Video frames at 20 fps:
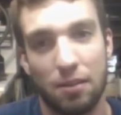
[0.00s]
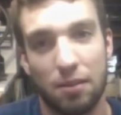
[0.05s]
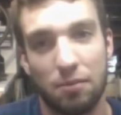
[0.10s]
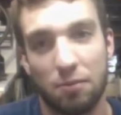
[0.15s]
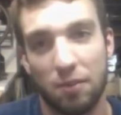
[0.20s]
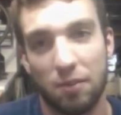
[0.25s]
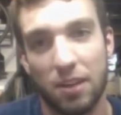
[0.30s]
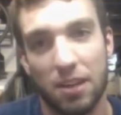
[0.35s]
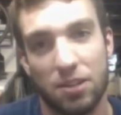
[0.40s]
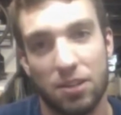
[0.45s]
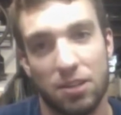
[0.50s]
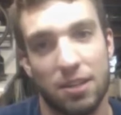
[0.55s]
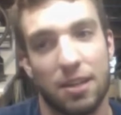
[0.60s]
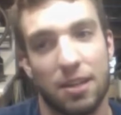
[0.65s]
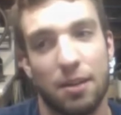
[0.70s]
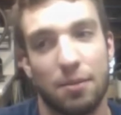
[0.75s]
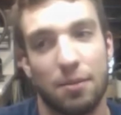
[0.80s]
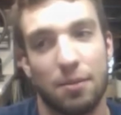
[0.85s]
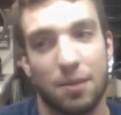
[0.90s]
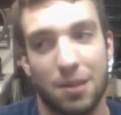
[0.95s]
finish it.
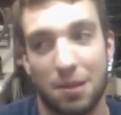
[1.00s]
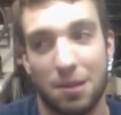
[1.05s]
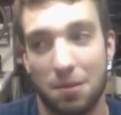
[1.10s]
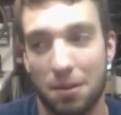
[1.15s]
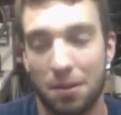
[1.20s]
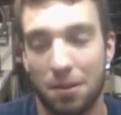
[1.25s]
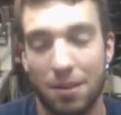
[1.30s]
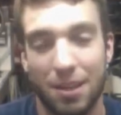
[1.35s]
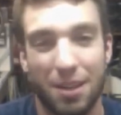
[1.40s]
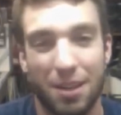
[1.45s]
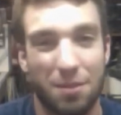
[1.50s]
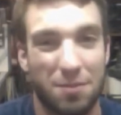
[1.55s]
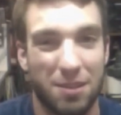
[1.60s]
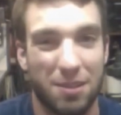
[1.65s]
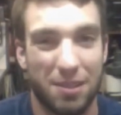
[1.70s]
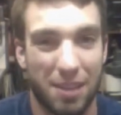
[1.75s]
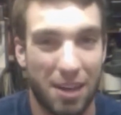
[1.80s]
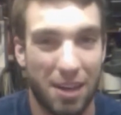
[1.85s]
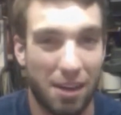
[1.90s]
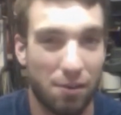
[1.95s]
I mean, then I'm just
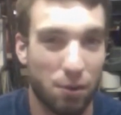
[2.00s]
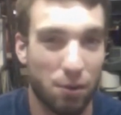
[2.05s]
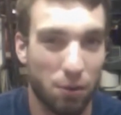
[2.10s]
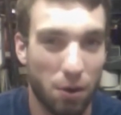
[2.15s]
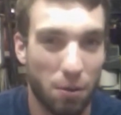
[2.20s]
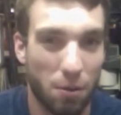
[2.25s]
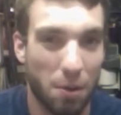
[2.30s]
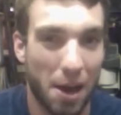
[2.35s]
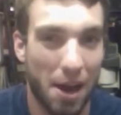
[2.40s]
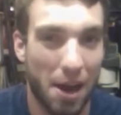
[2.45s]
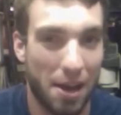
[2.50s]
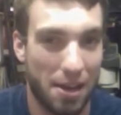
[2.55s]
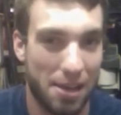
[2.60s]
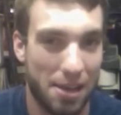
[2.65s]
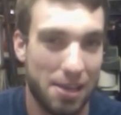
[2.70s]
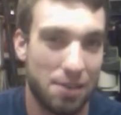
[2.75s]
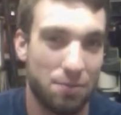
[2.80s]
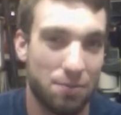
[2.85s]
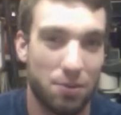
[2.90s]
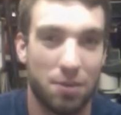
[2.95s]
going to have a robot,
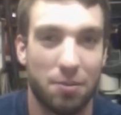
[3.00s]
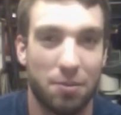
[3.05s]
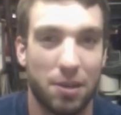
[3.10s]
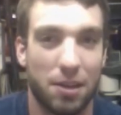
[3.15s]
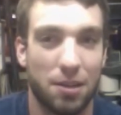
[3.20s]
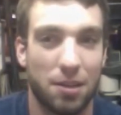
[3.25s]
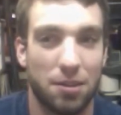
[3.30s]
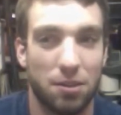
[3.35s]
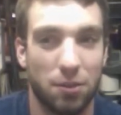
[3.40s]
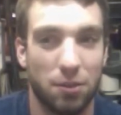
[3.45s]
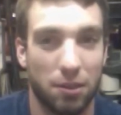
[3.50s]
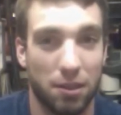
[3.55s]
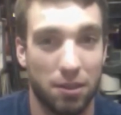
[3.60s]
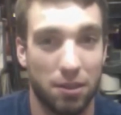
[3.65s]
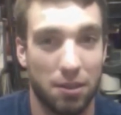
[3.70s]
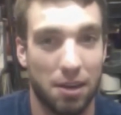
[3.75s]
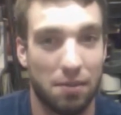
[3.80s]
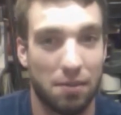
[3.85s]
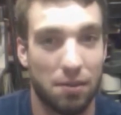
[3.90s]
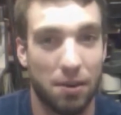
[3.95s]
and what am I going to do with it?
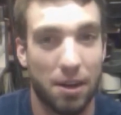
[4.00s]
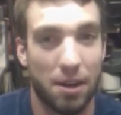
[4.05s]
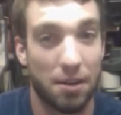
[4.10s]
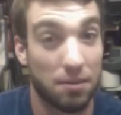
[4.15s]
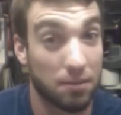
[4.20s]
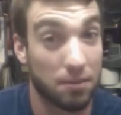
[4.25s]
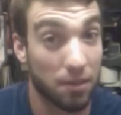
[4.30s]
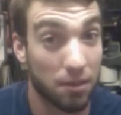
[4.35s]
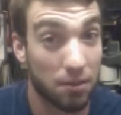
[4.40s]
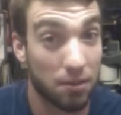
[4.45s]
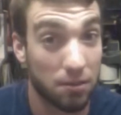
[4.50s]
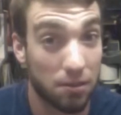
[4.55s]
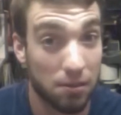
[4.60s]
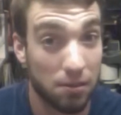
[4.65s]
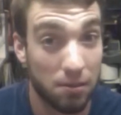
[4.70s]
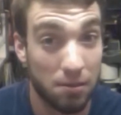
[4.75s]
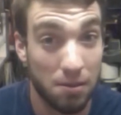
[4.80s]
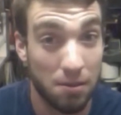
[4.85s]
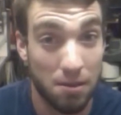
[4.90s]
Drive it around in circles?